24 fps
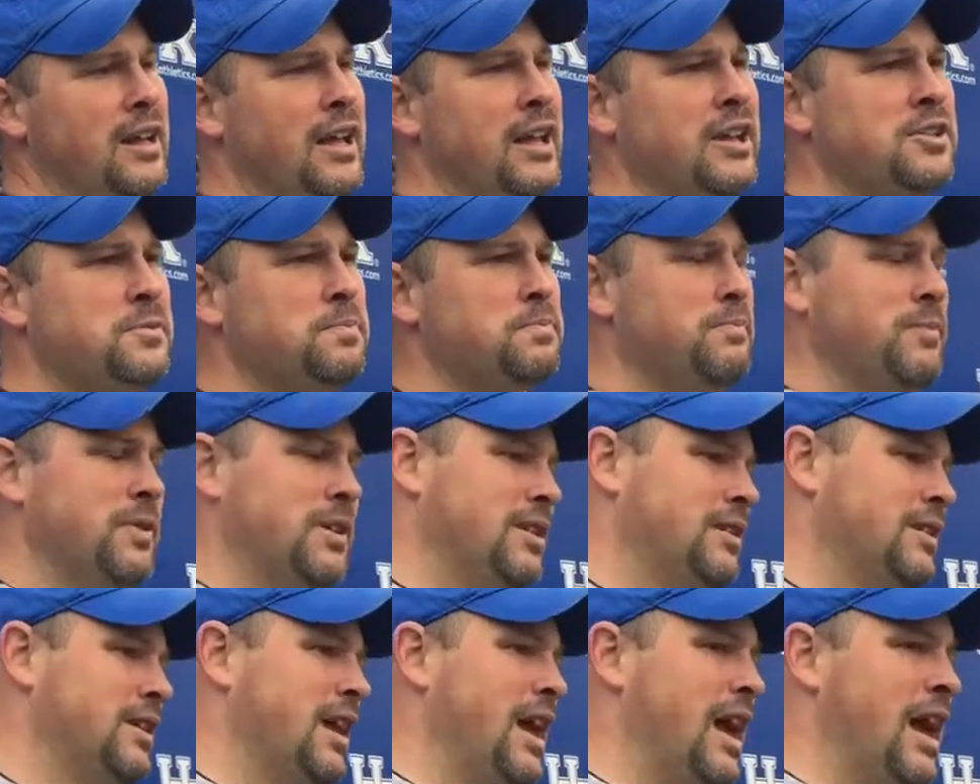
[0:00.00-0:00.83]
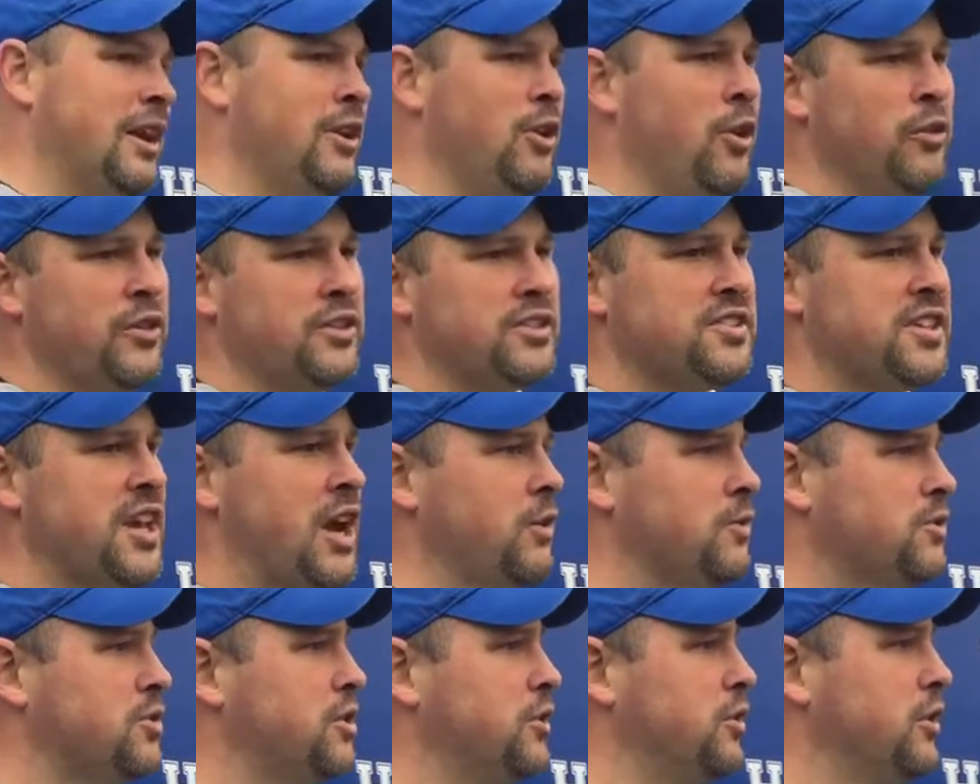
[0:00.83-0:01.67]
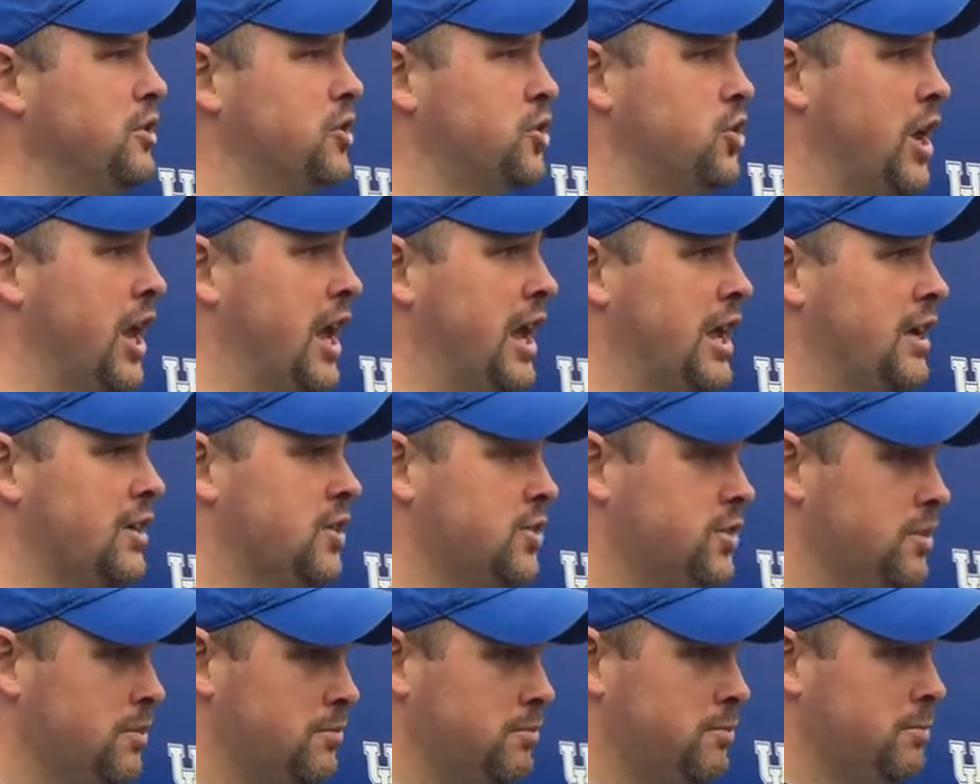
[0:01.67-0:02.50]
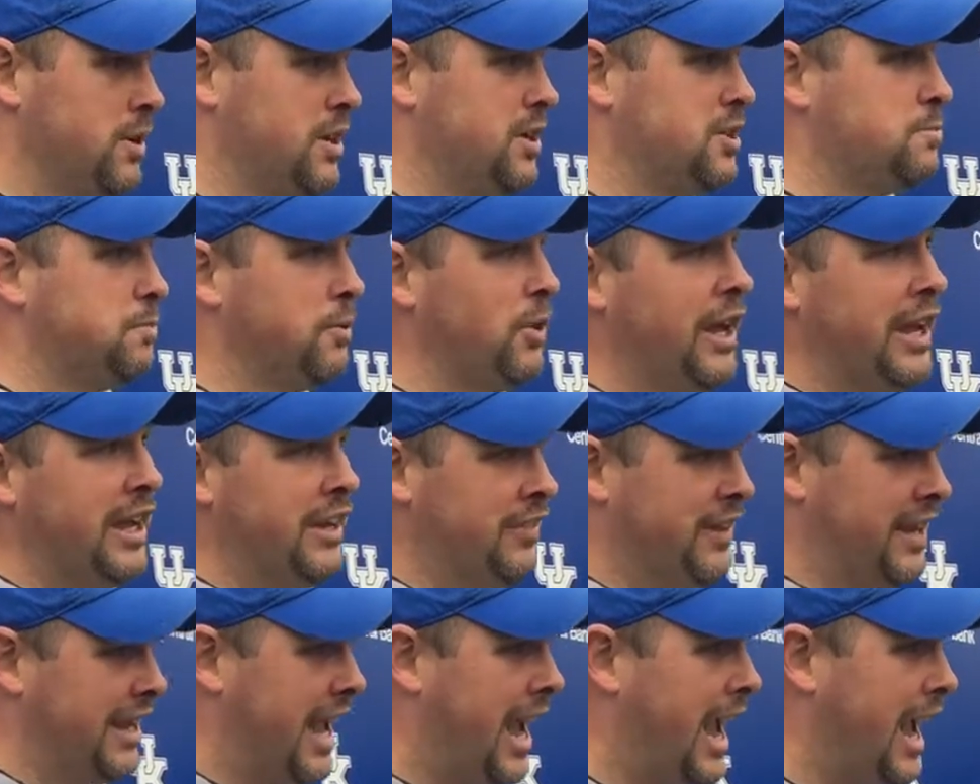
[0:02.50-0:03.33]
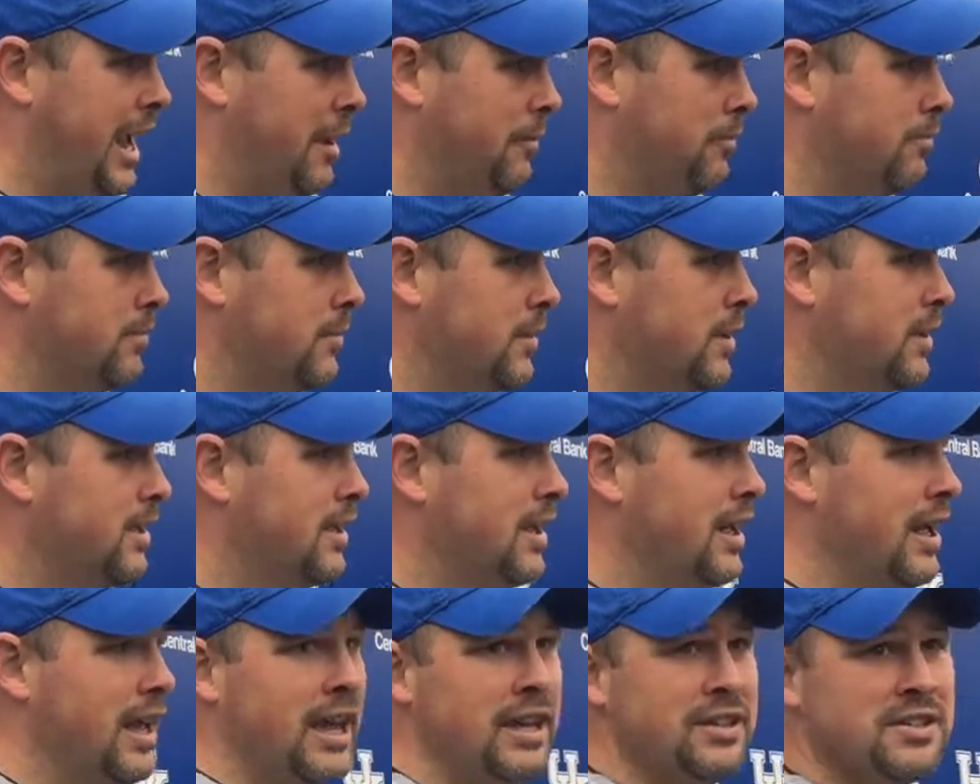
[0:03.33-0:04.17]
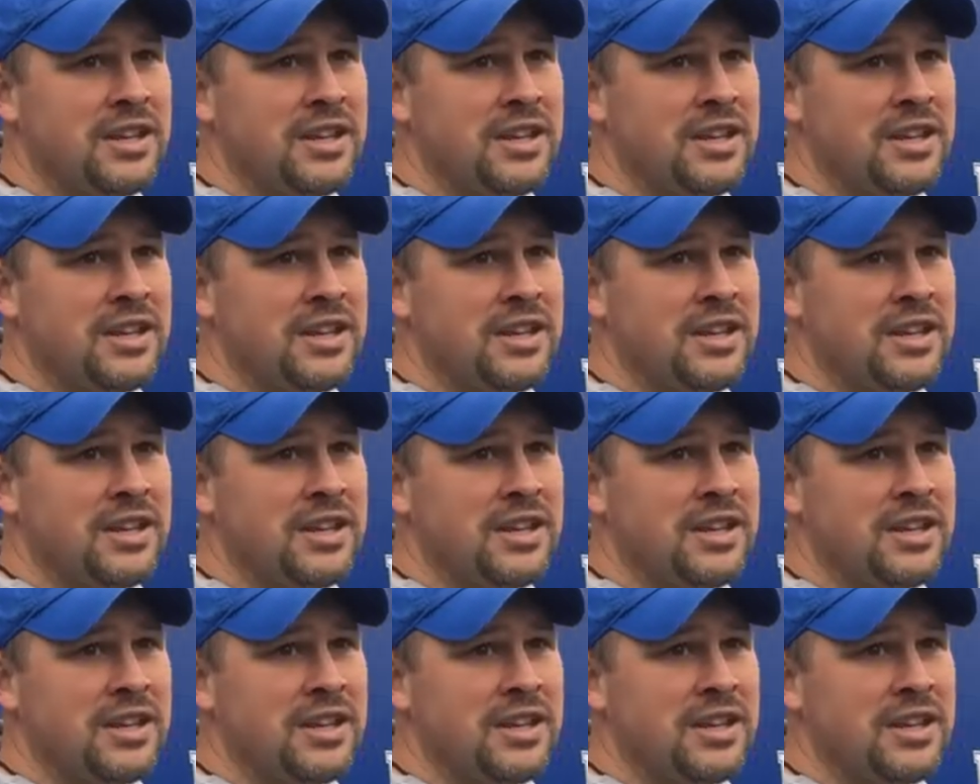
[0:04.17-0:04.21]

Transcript: He's, I know this sounds cliche-ish, but he's playing the game.